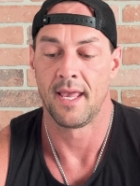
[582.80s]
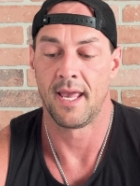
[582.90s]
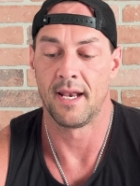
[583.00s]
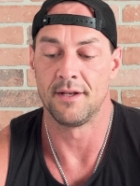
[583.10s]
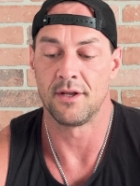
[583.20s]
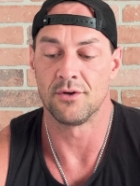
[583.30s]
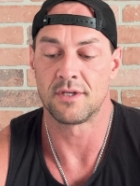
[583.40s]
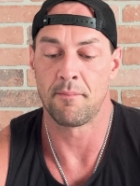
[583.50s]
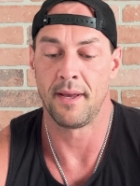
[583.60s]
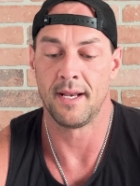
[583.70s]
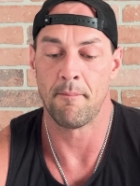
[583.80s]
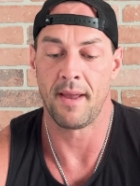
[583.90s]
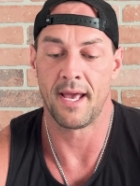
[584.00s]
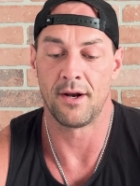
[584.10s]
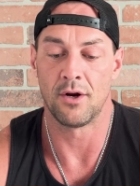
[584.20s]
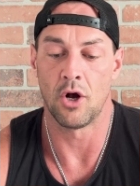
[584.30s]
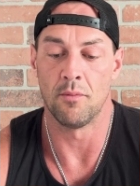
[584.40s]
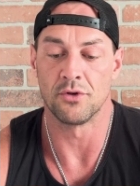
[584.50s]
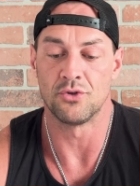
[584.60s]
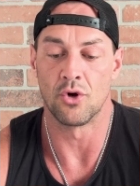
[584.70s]
in a dose-dependent manner,
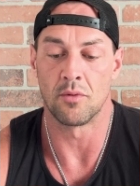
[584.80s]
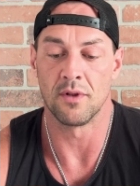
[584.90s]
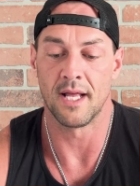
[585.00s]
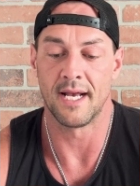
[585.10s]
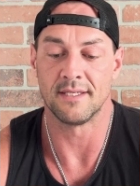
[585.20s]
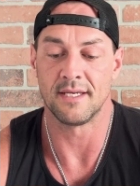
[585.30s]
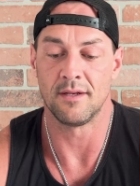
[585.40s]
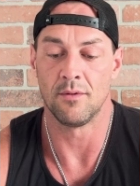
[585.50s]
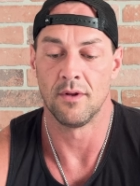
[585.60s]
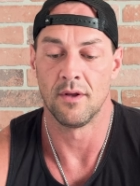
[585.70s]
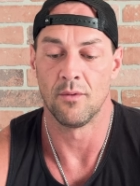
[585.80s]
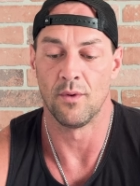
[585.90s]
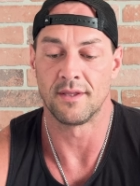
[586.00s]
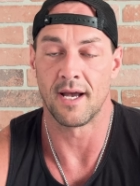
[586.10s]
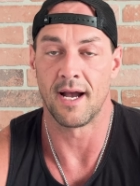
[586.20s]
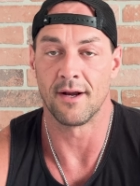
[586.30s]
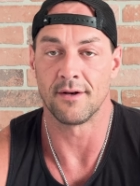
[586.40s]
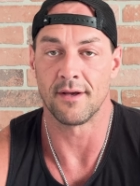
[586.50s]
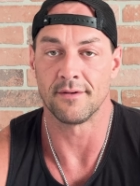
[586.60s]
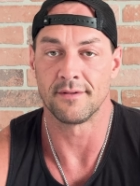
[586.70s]
almost normalizing with the higher
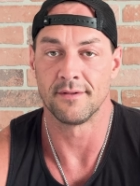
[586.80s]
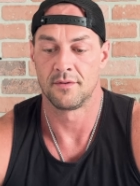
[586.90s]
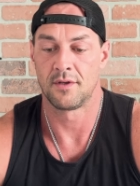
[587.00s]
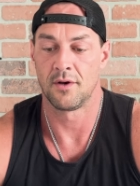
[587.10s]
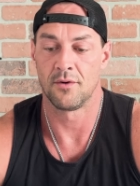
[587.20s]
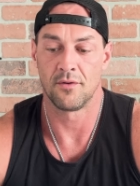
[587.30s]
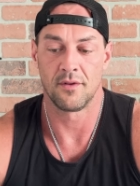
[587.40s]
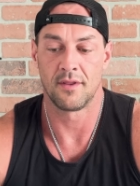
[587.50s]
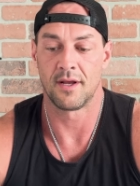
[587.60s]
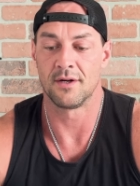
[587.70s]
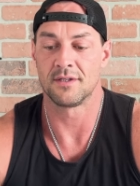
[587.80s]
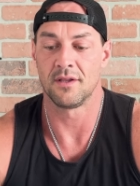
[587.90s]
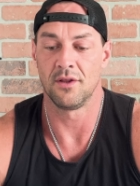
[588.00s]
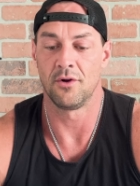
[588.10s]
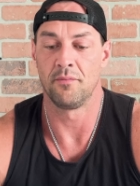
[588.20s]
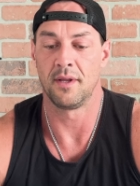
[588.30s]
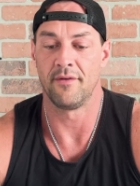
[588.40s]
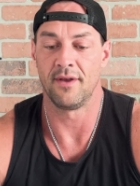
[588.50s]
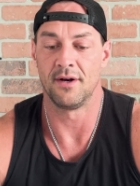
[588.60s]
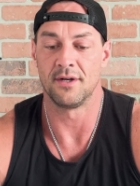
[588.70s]
dose. So there's a little bit
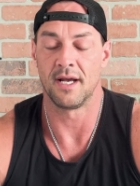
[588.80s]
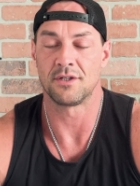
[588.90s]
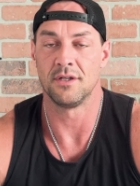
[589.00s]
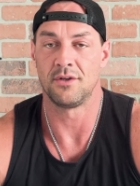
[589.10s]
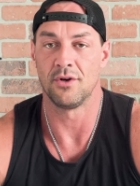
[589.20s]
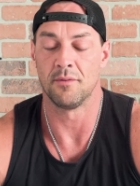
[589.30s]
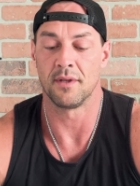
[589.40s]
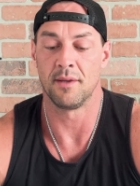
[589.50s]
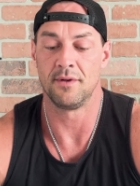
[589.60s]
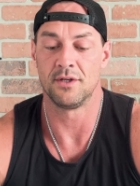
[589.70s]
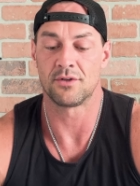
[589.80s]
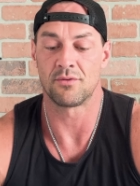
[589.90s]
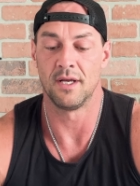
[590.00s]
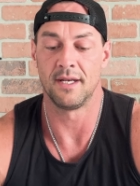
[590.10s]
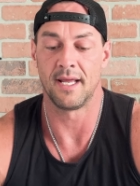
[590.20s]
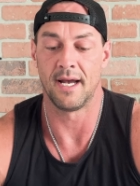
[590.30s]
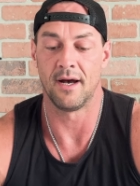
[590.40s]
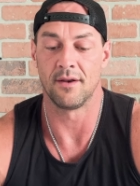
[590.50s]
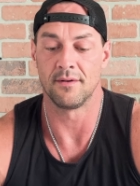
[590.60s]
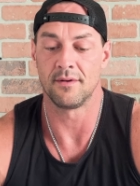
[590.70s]
of introduction to it, but let me just run
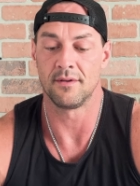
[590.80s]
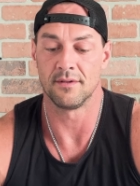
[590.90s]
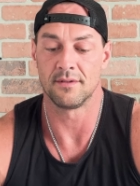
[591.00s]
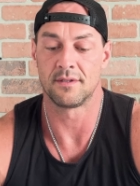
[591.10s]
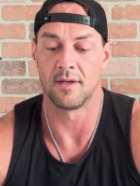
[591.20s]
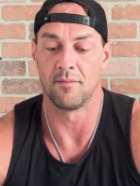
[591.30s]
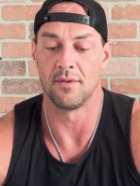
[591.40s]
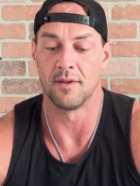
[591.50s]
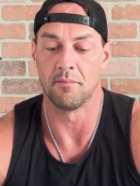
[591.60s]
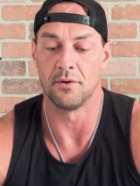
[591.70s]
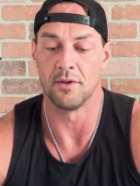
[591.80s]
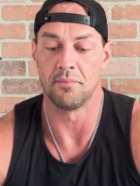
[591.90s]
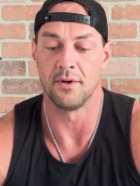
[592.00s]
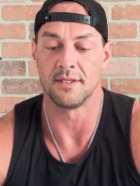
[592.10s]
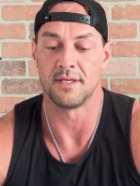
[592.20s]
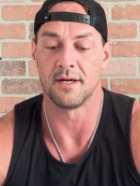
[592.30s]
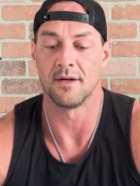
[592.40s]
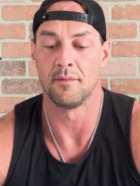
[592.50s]
down some of the bullet points here.